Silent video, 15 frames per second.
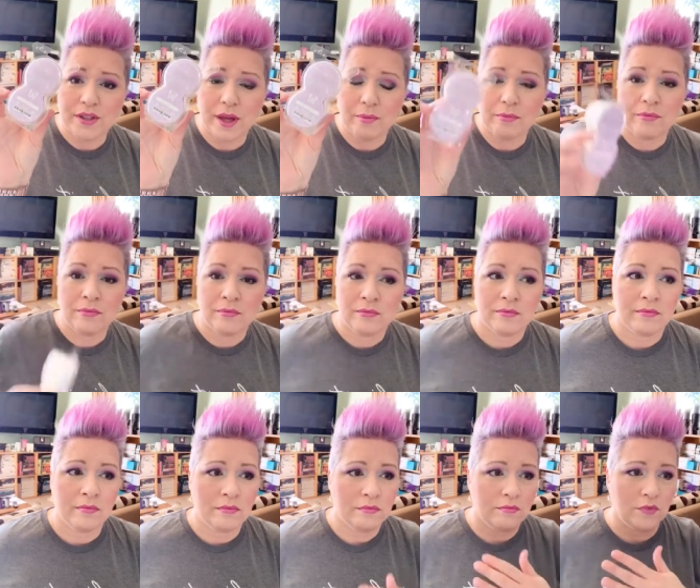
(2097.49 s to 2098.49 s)
them.
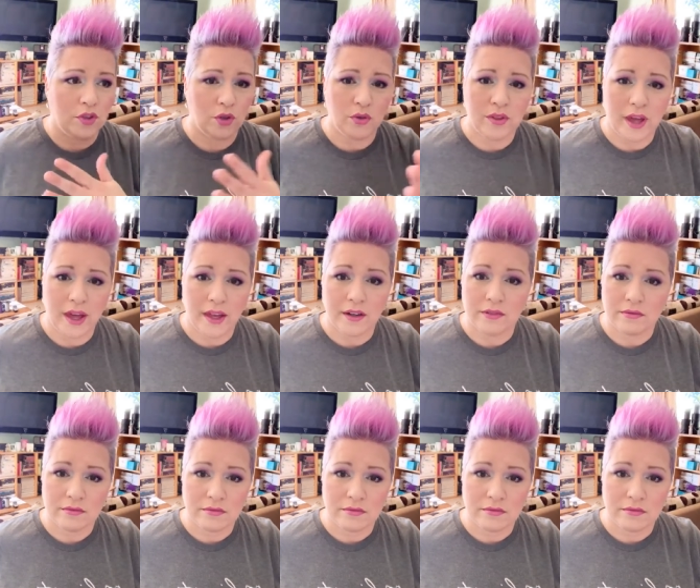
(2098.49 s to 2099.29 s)
Do that